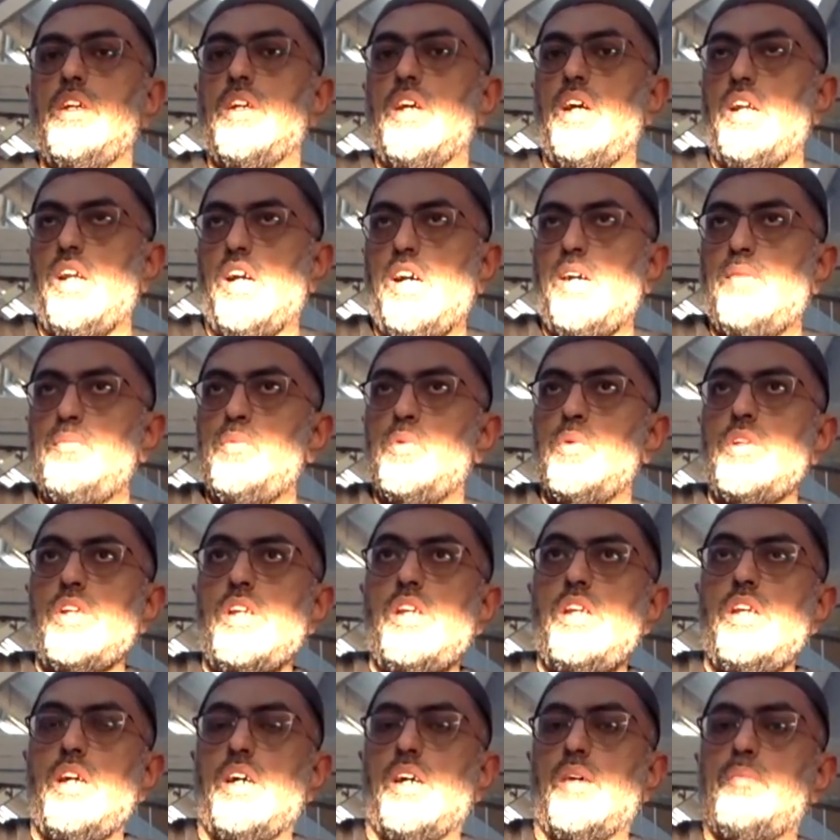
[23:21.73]

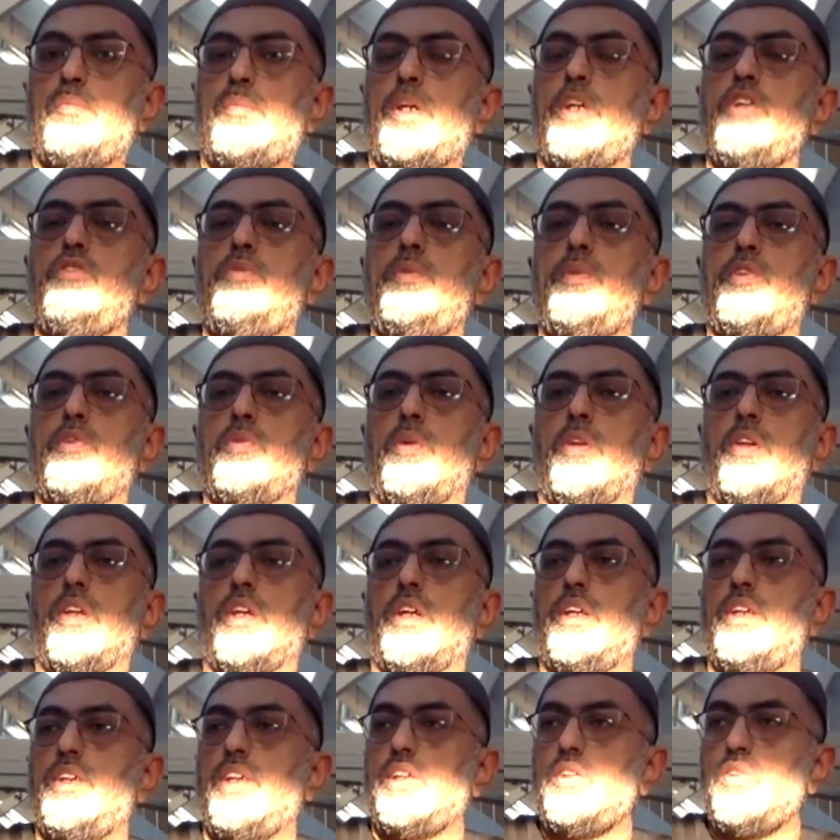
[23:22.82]
Alhamdulillah, praise be to Allah.
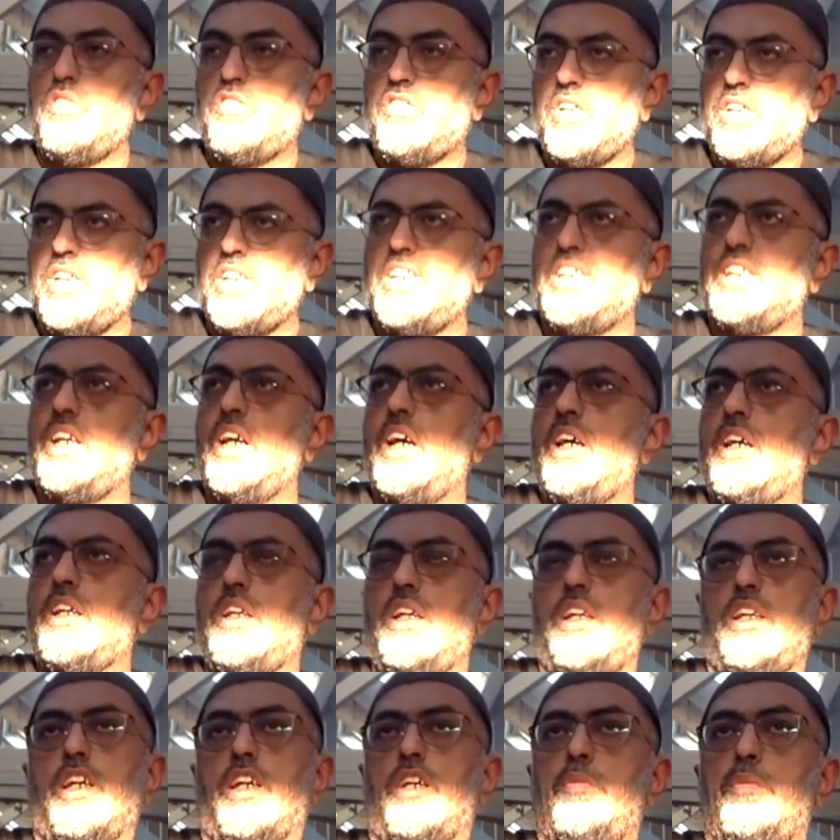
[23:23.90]
And then you say,
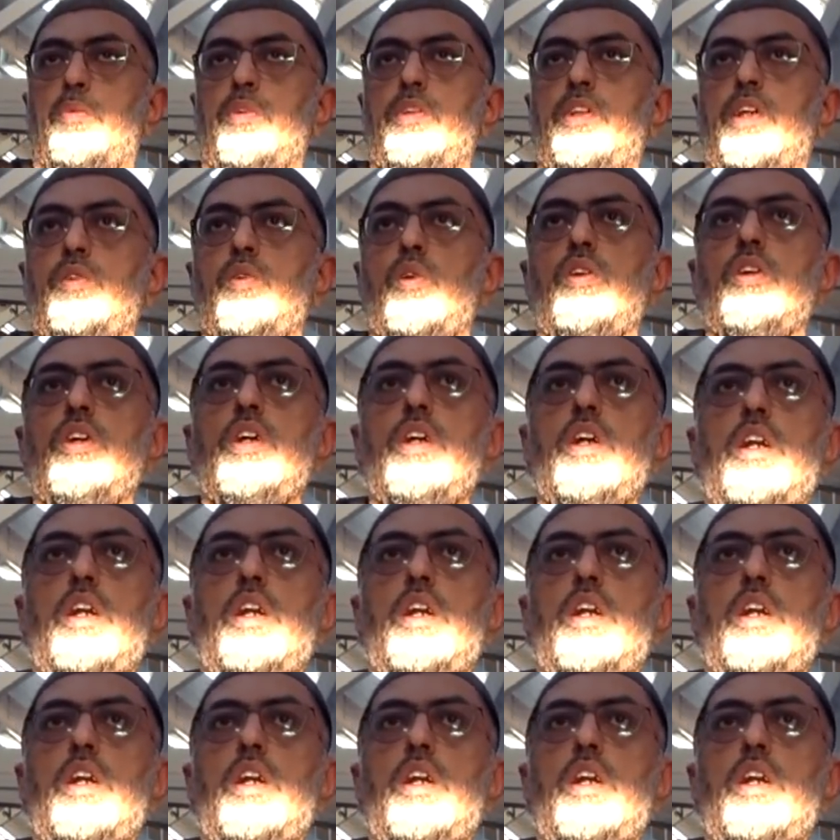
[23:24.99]
Iyyaka na'bud.